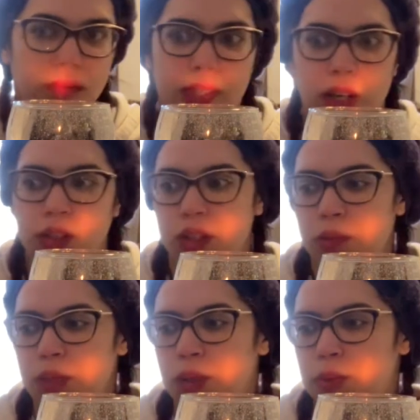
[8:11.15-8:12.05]
You know, you
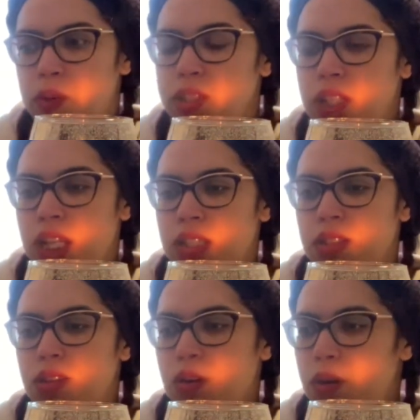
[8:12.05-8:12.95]
could be a person that's
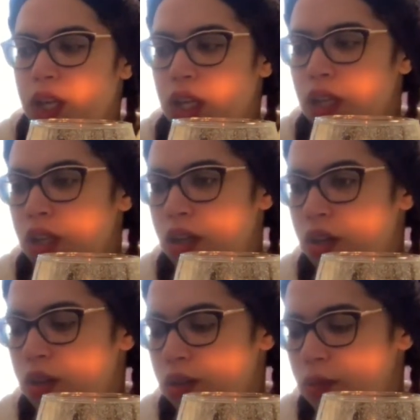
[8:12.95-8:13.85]
going, you
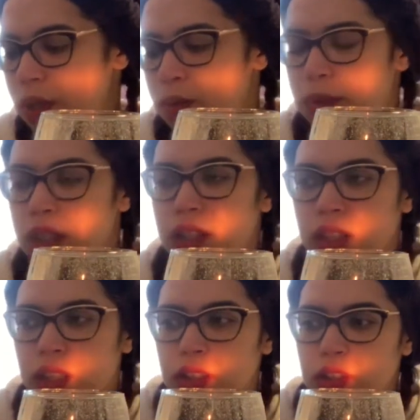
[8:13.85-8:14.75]
know, you may
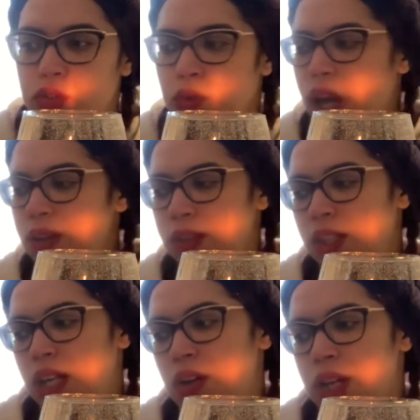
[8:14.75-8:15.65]
be driving
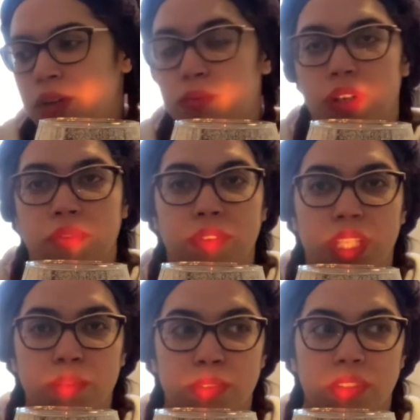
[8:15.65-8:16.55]
down like rough
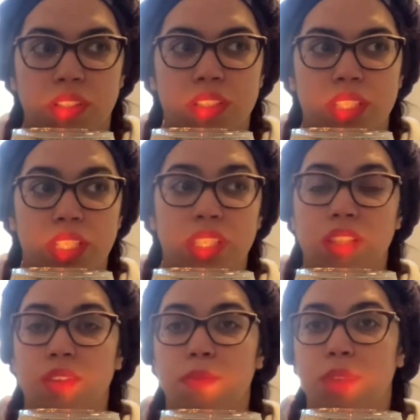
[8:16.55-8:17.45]
neighborhoods and
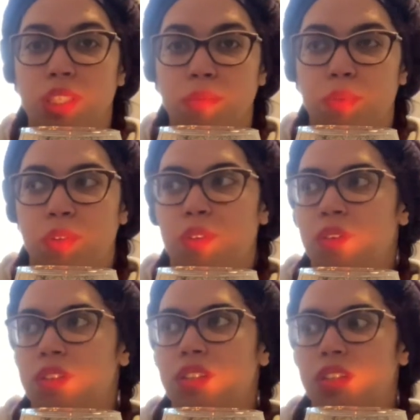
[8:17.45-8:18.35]
leaving
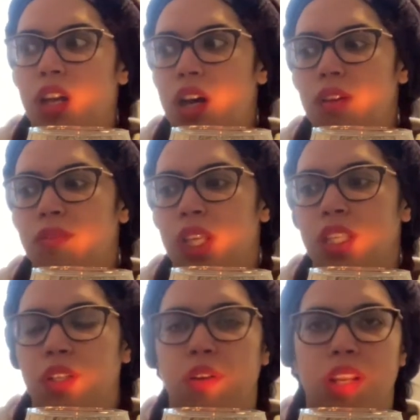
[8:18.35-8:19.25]
people stuff,
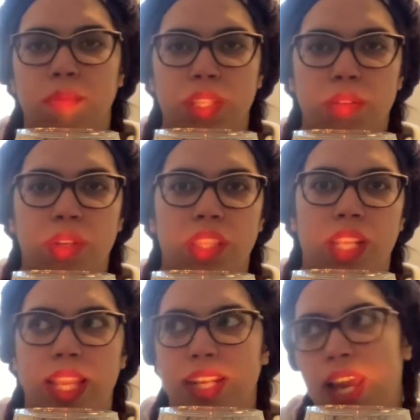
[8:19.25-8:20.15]
like, you know what I mean, with
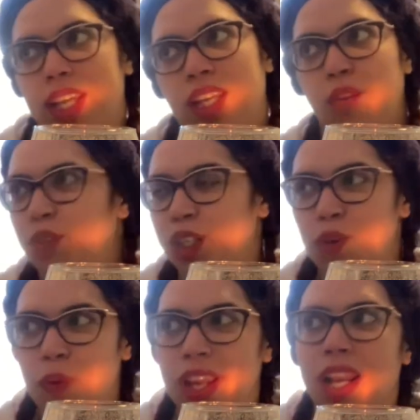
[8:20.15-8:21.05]
like knocking and running
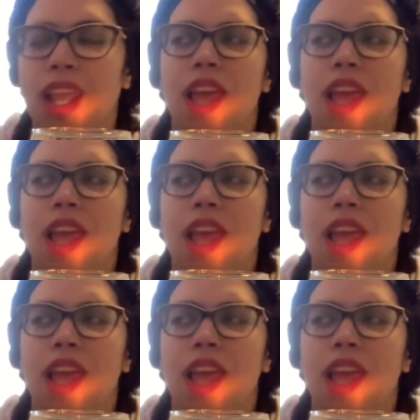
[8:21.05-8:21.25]
away, like